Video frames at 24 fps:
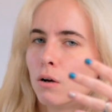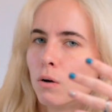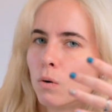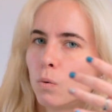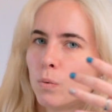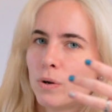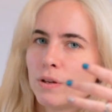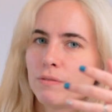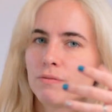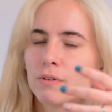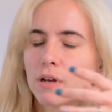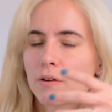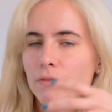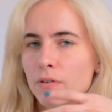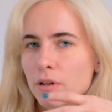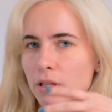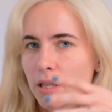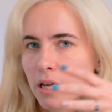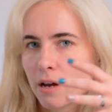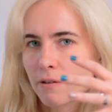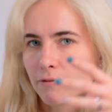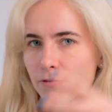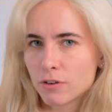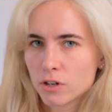we've given
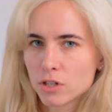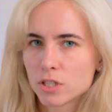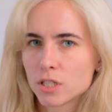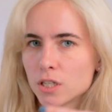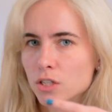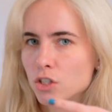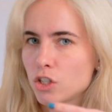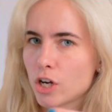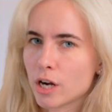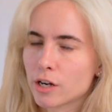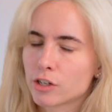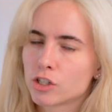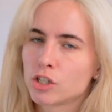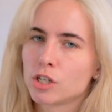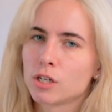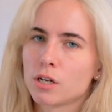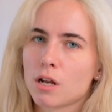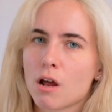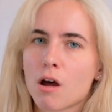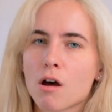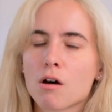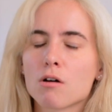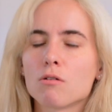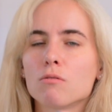that first injection
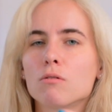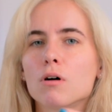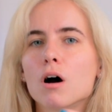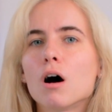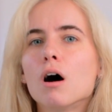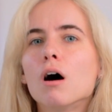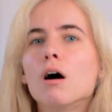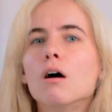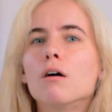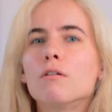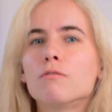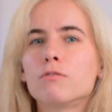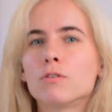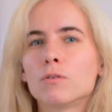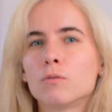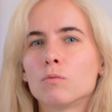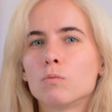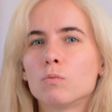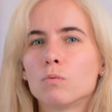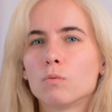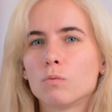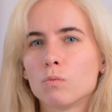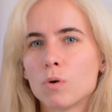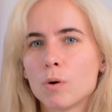now of
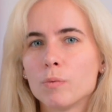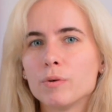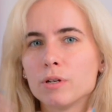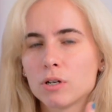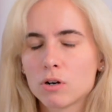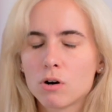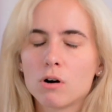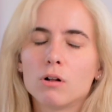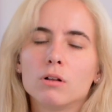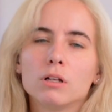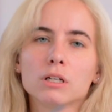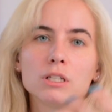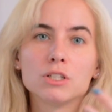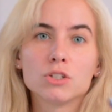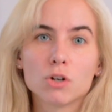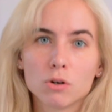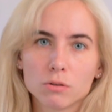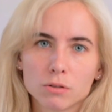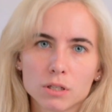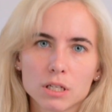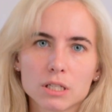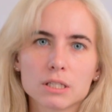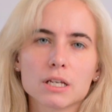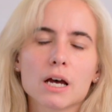what we call
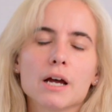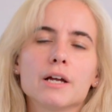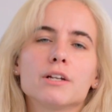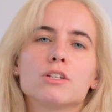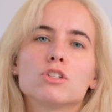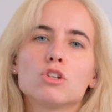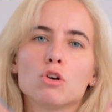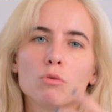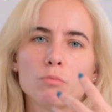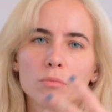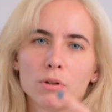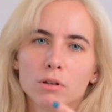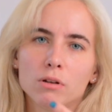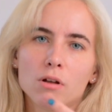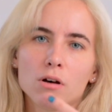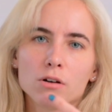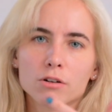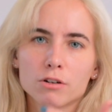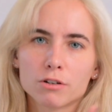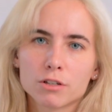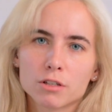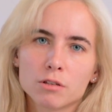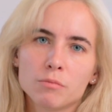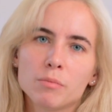adulticide, so
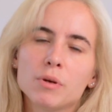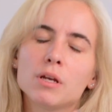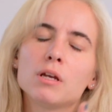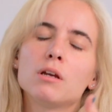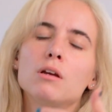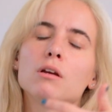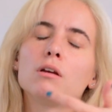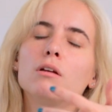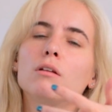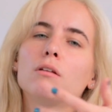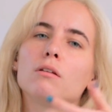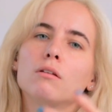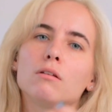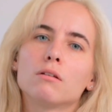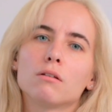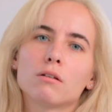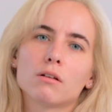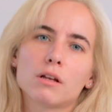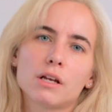melarsamine,